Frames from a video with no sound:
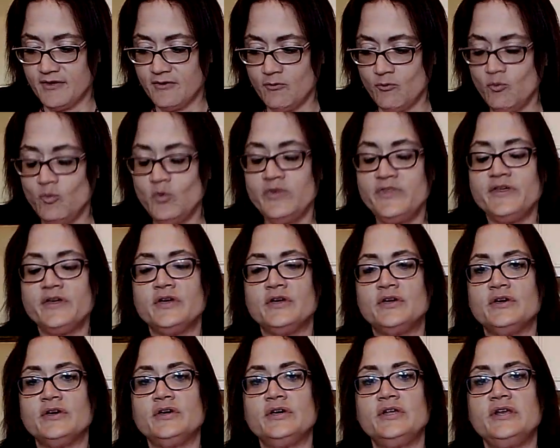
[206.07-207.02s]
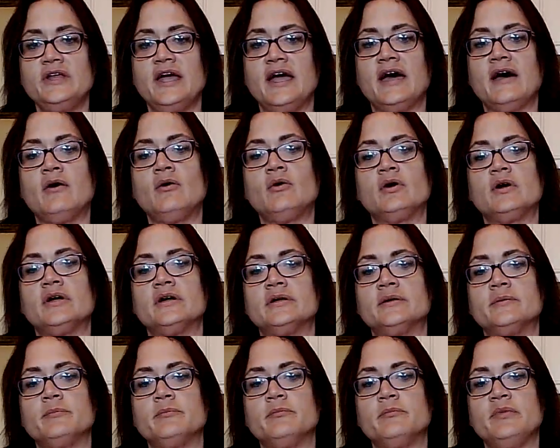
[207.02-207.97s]
a good
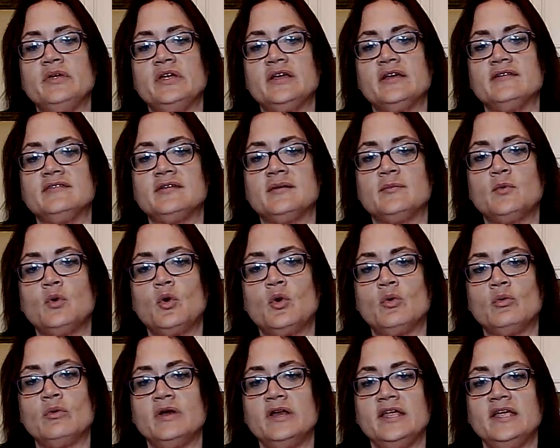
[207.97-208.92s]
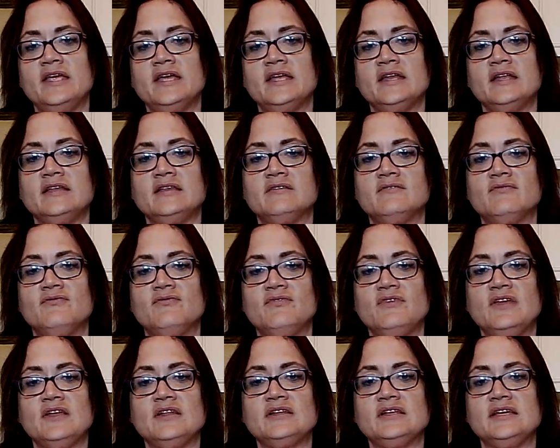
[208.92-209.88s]
outcome, because I'm already getting the
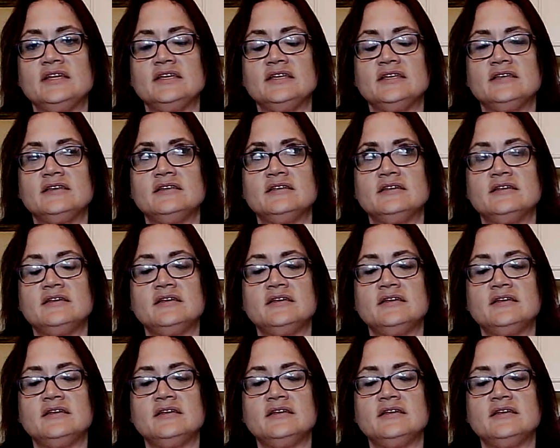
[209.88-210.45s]
feeling